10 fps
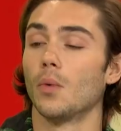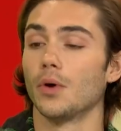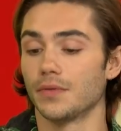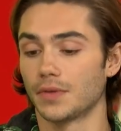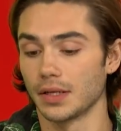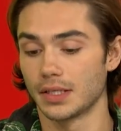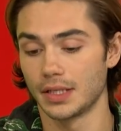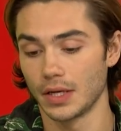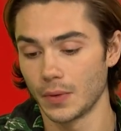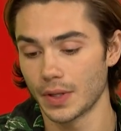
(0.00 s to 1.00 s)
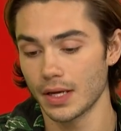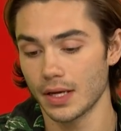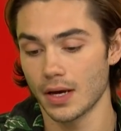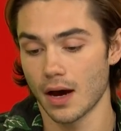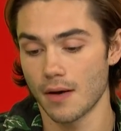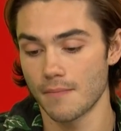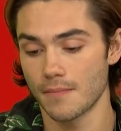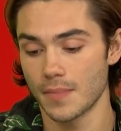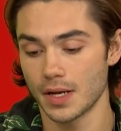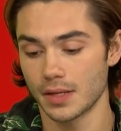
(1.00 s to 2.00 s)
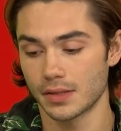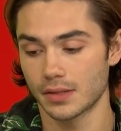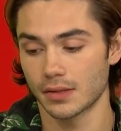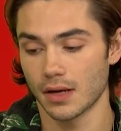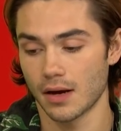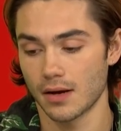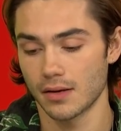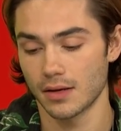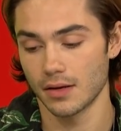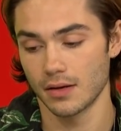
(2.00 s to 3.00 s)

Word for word: what you've done to deal with it um, is uh,